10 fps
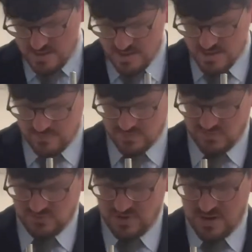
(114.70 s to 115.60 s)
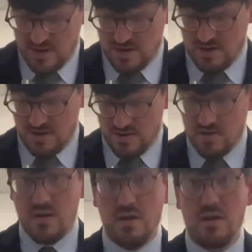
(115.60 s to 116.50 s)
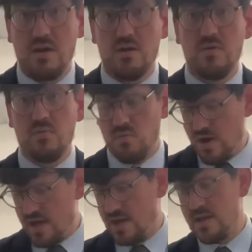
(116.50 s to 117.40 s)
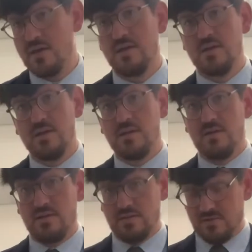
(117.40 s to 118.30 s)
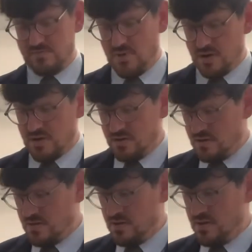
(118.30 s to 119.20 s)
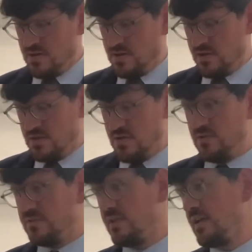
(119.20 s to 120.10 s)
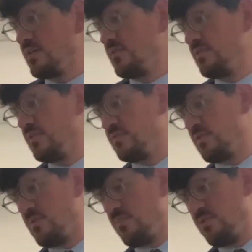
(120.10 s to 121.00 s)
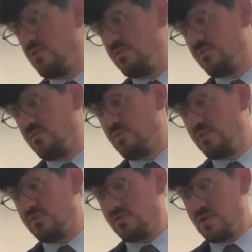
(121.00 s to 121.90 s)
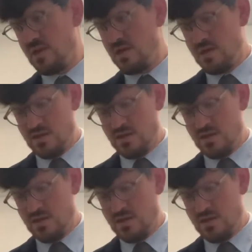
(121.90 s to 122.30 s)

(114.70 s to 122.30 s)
and I'm going to try and weigh this mug using this equipment. So put this on here.